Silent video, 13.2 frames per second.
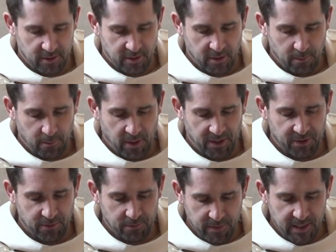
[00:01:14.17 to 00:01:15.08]
but to
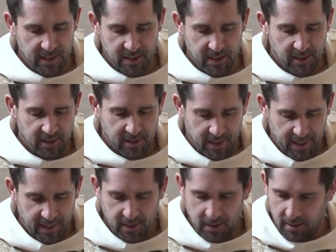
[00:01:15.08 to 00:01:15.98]
be a
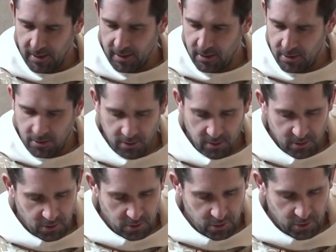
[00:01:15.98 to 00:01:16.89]
light
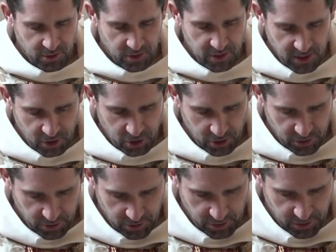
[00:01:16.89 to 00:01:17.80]
to the
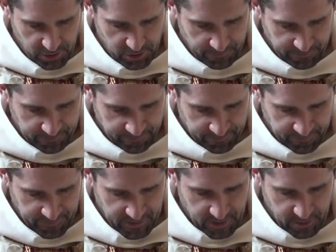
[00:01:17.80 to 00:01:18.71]
nations,
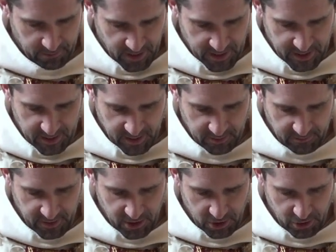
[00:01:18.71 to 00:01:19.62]
that my
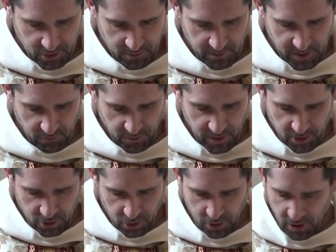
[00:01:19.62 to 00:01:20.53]
salvation may
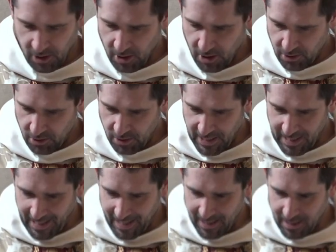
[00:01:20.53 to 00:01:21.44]
reach to the
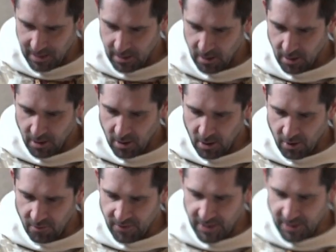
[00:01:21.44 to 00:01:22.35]
end
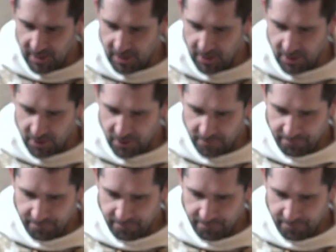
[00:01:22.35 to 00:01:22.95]
of the earth.